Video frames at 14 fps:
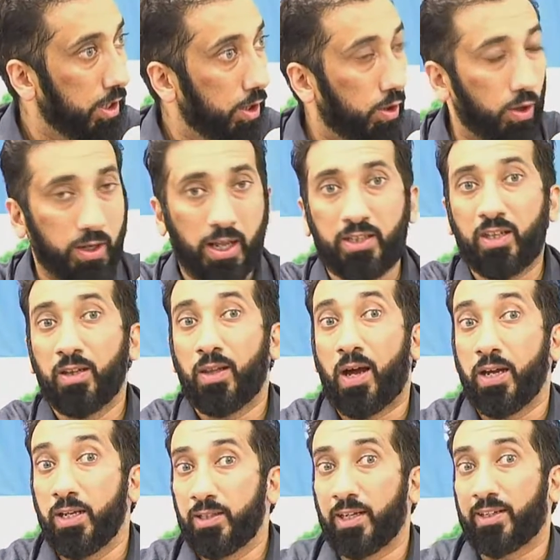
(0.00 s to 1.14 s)
Or like the
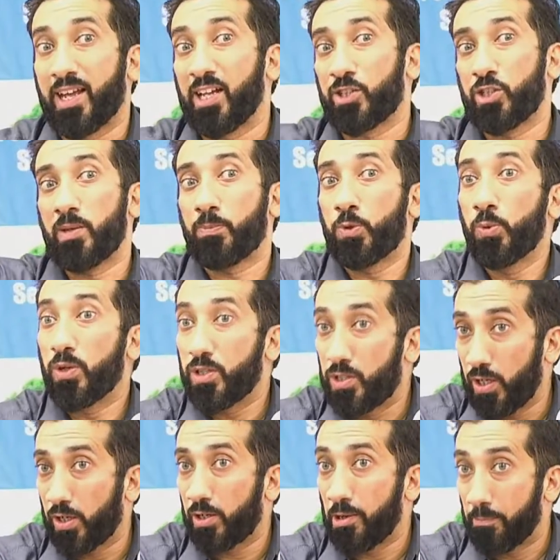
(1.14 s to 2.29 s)
lion that catches up to a
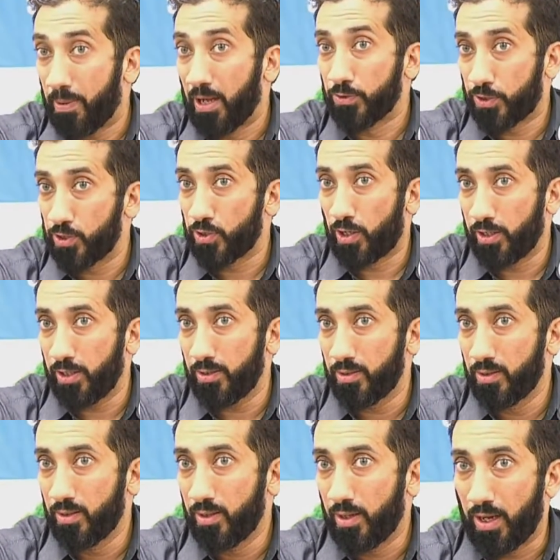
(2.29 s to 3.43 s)
deer and pounces on it
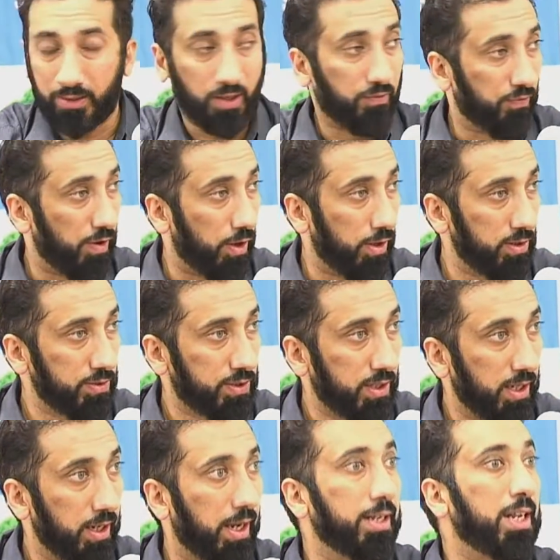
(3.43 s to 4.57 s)
and it
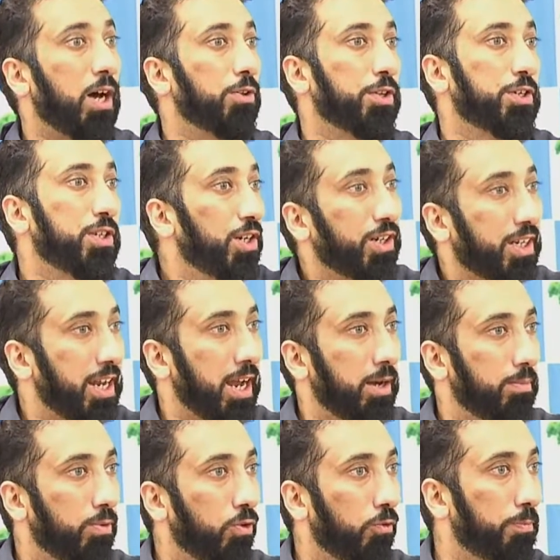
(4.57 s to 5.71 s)
falls, and now the deer can't
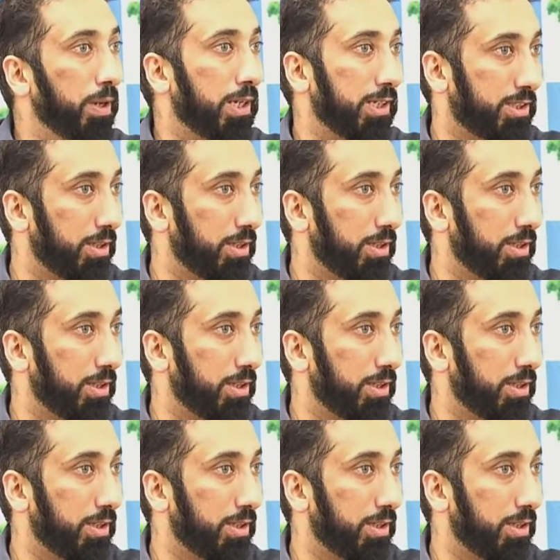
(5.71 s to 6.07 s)
move because